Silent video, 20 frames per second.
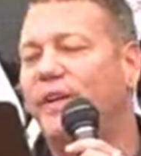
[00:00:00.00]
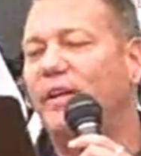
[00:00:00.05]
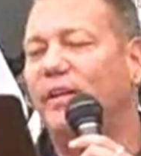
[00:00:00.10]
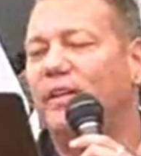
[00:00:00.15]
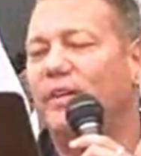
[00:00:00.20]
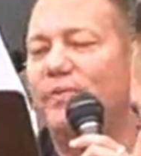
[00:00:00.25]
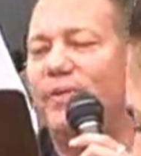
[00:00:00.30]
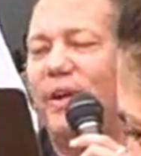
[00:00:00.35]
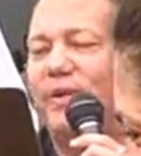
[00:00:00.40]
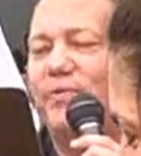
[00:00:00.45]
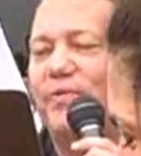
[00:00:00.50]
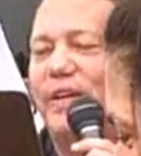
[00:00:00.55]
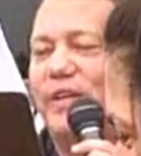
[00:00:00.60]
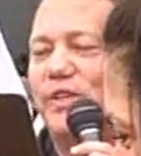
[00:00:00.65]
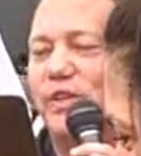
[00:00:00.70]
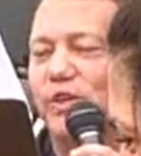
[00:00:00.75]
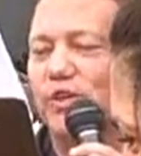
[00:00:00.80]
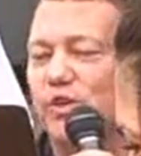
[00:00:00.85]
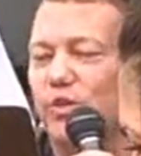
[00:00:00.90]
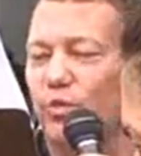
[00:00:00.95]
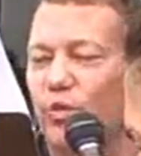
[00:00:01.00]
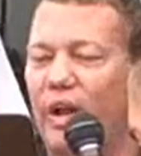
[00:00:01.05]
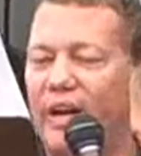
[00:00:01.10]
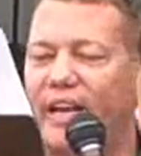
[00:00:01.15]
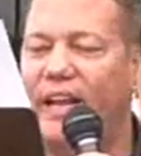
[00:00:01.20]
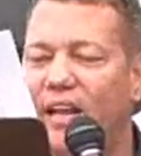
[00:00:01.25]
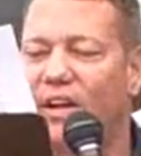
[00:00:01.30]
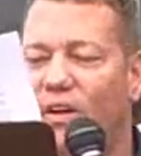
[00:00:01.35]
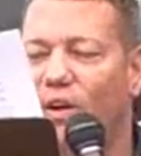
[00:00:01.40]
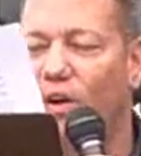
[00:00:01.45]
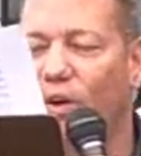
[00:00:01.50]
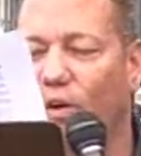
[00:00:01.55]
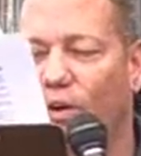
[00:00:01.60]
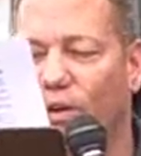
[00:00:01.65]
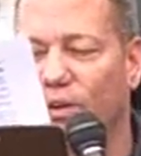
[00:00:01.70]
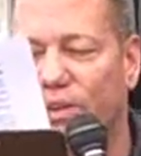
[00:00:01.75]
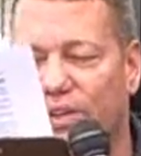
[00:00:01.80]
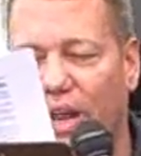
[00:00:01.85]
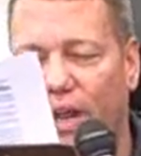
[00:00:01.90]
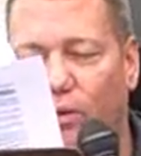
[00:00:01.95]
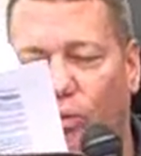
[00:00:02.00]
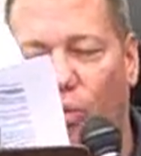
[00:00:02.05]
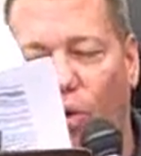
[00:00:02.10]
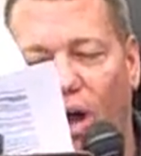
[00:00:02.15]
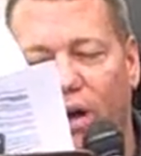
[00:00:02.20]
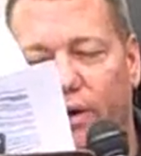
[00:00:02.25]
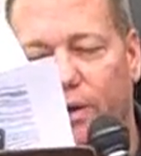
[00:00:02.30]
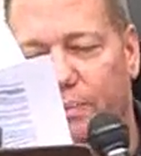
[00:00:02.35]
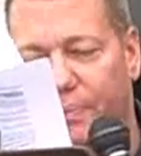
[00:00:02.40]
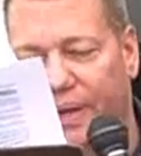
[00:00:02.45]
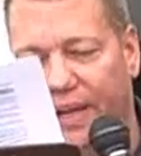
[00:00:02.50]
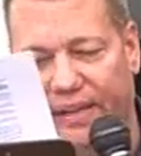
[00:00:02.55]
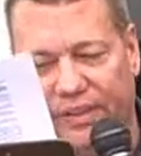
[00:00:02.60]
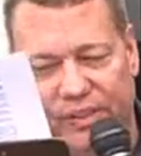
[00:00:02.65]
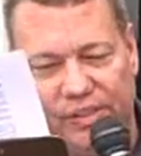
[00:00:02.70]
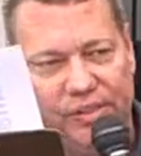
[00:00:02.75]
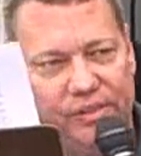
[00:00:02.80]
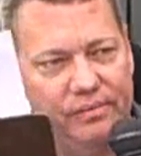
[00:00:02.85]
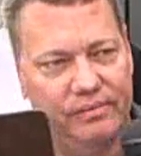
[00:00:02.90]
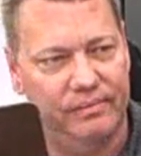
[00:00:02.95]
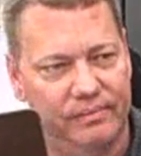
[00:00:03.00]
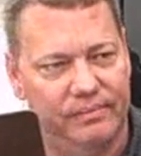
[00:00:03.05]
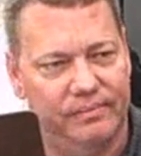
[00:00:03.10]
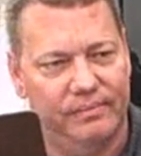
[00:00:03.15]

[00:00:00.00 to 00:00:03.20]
field event features running, hurdles, and water pits?